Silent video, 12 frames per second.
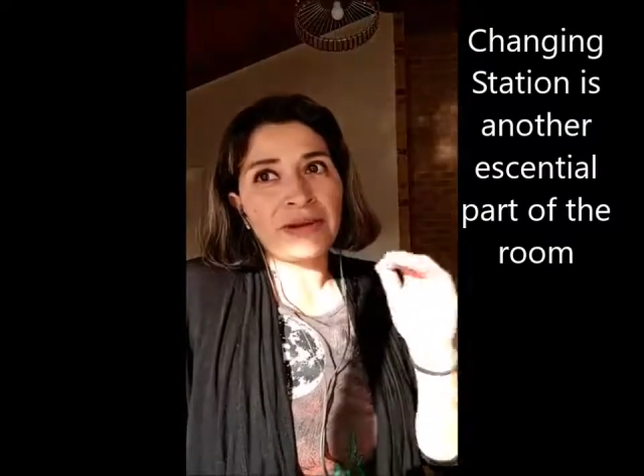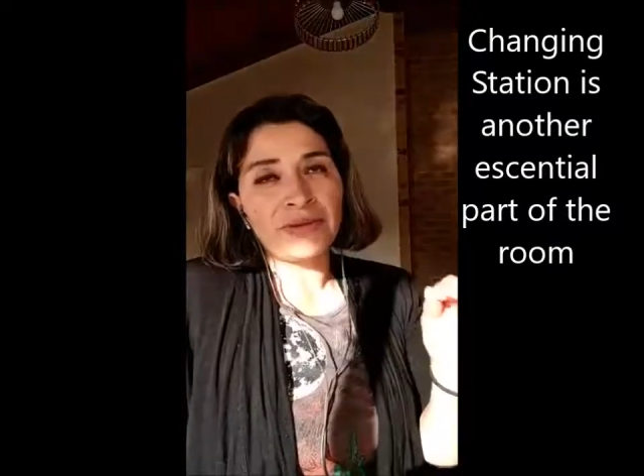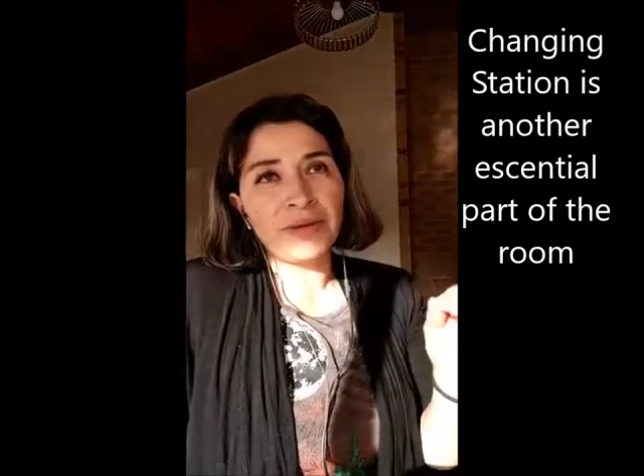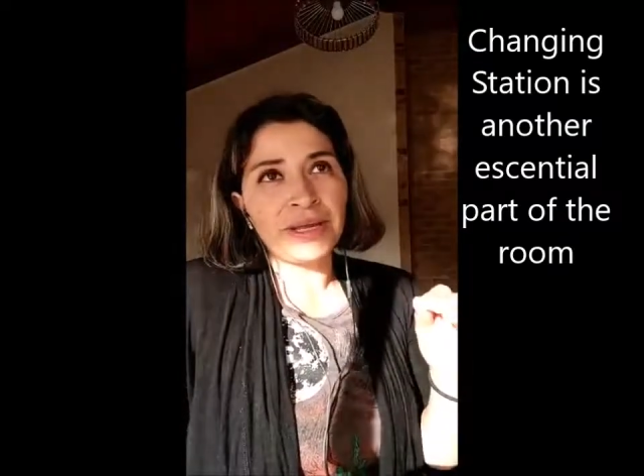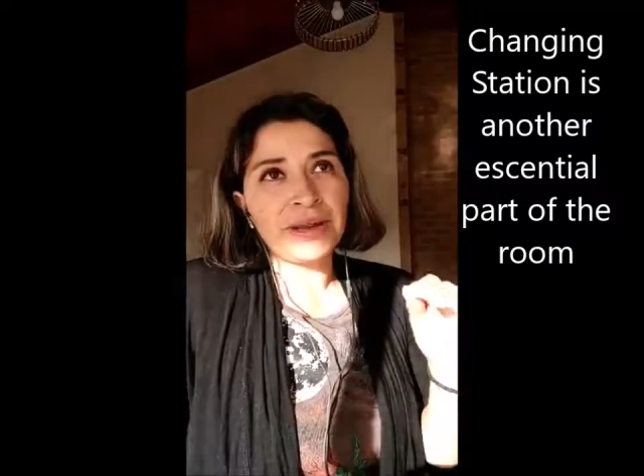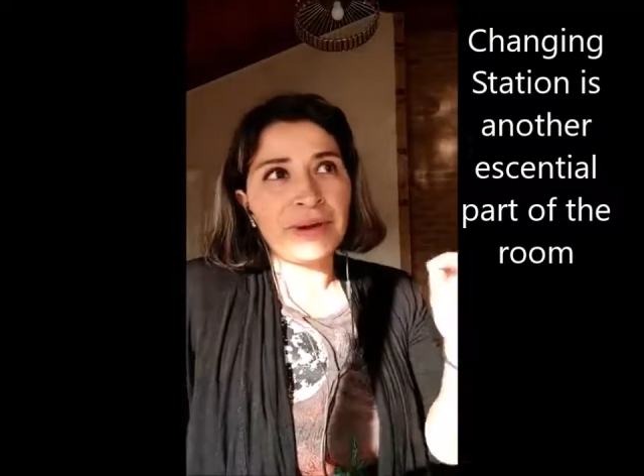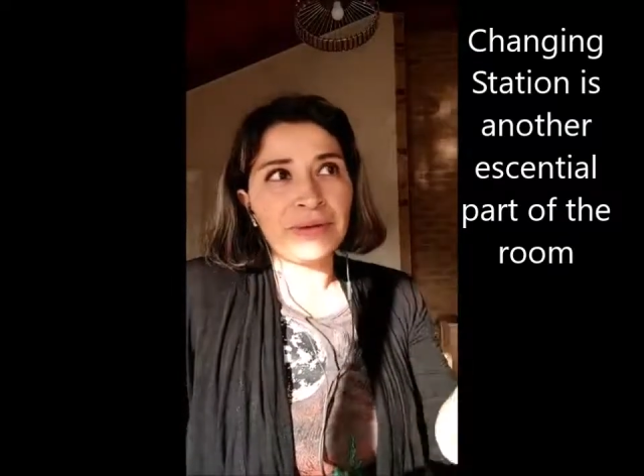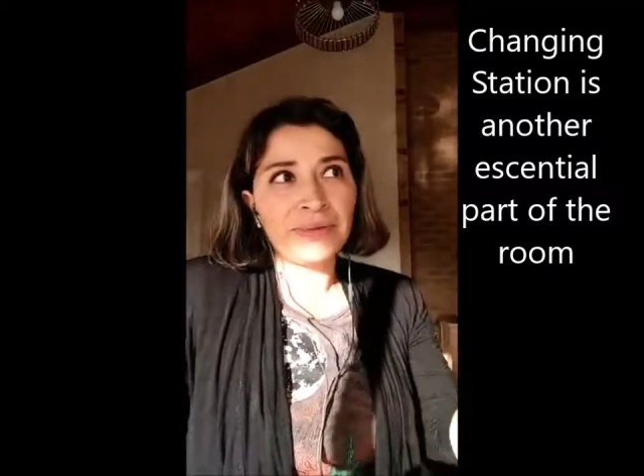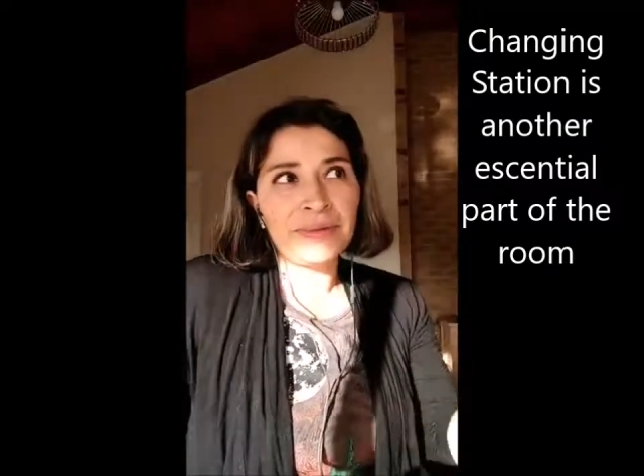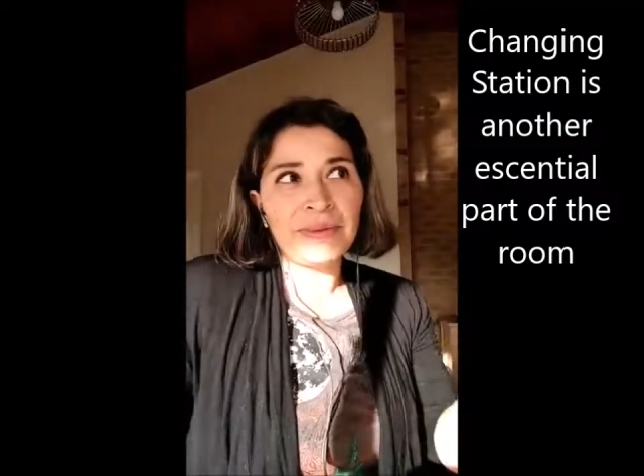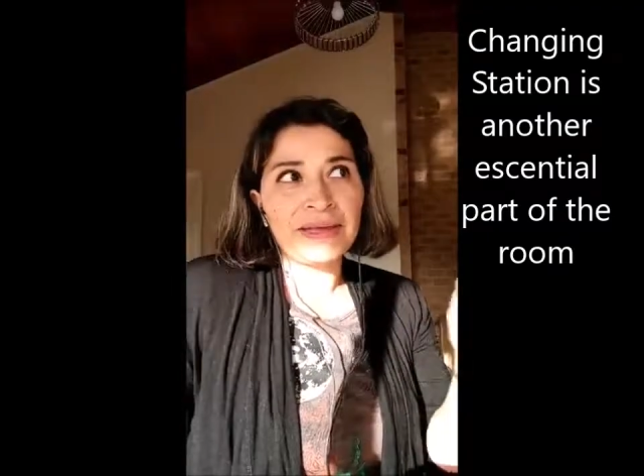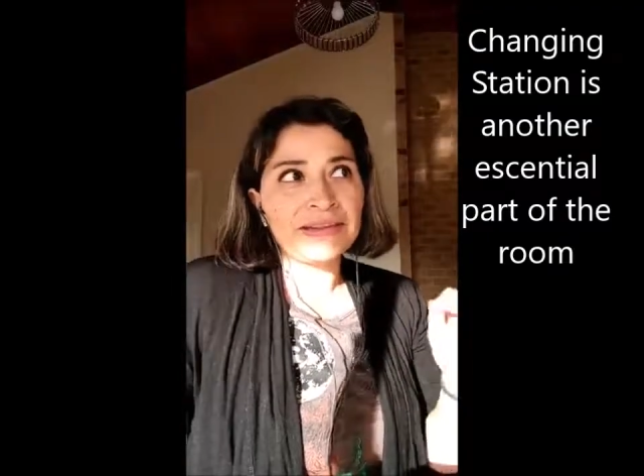talking about
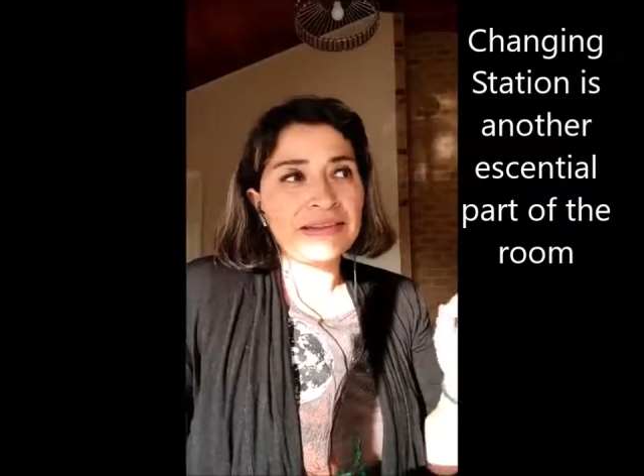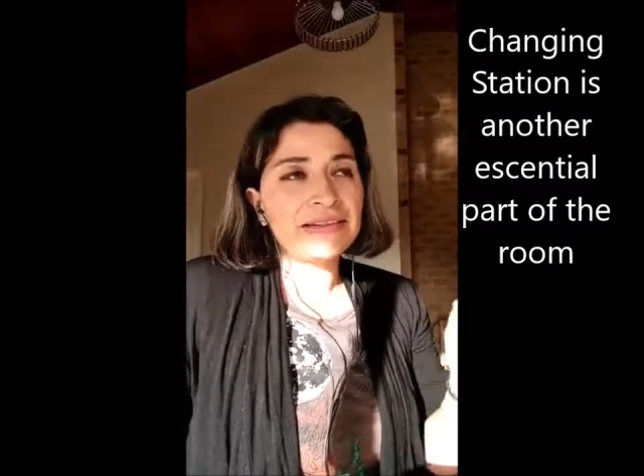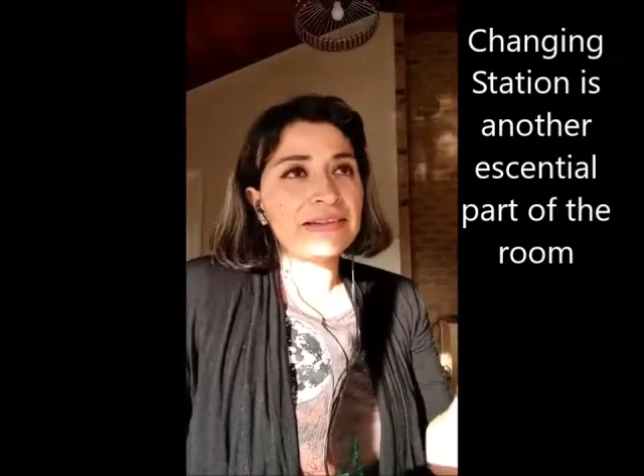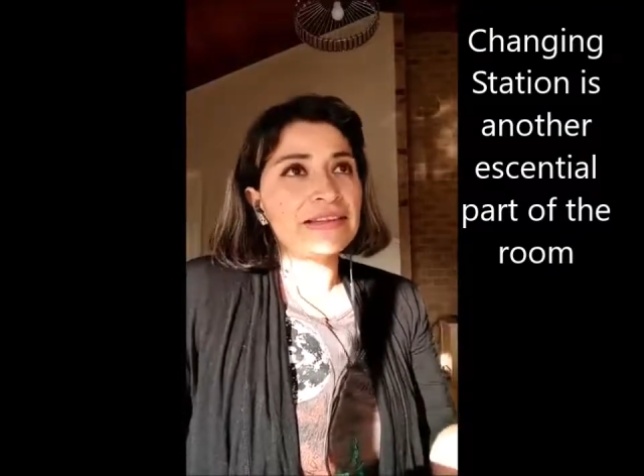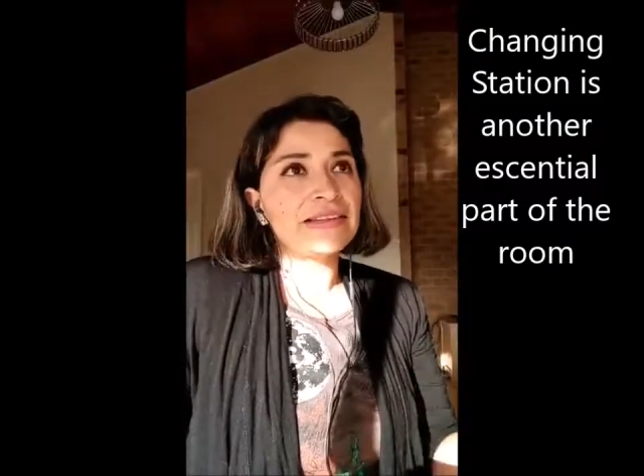with my sister.